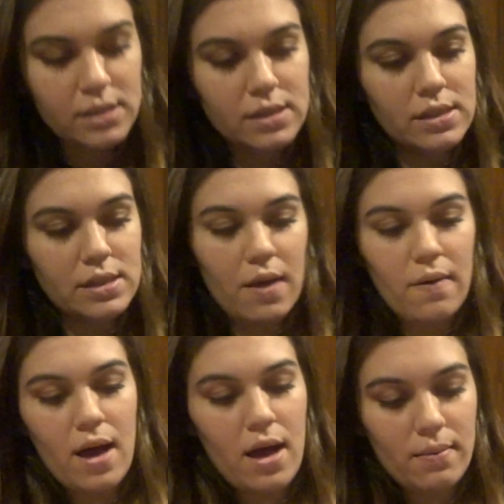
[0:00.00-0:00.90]

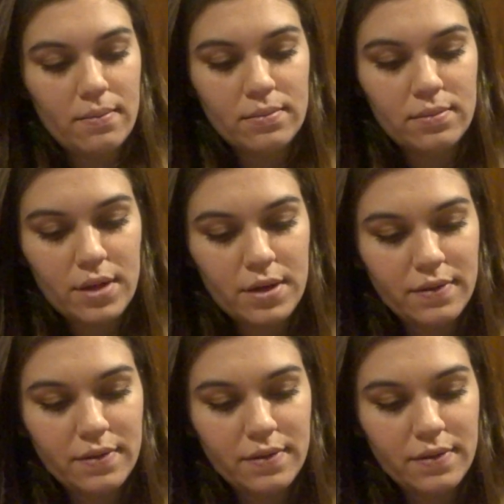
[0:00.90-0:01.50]
so they're